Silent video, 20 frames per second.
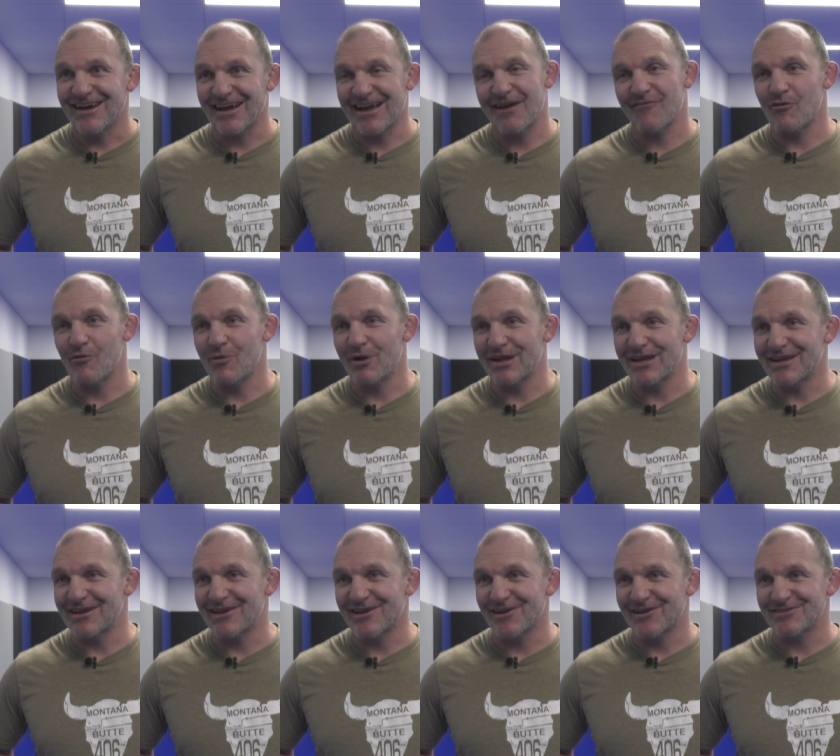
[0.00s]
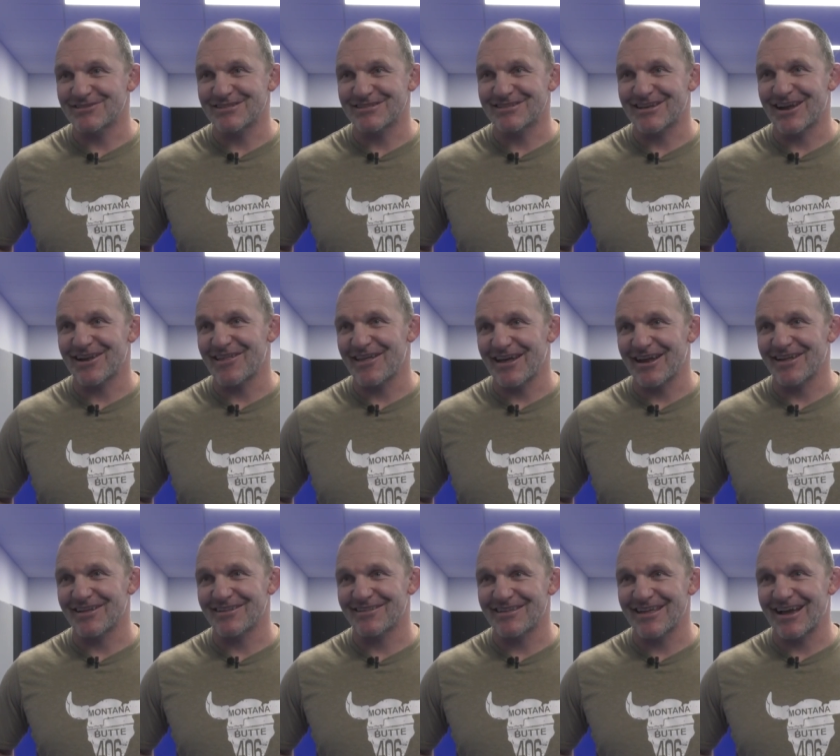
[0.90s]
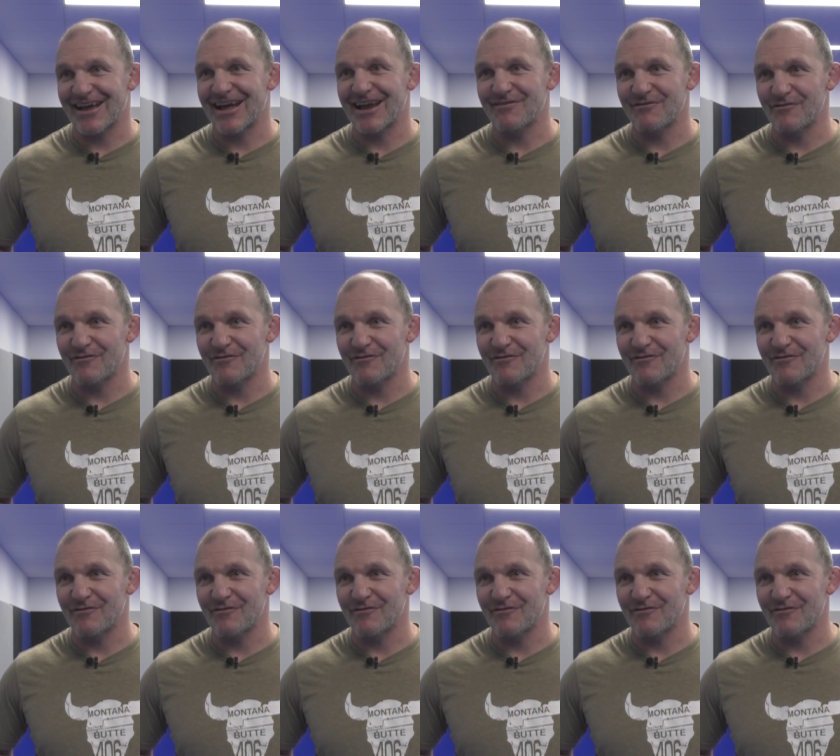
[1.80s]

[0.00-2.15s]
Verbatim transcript: Like everybody in here, it's just kind of that that kind of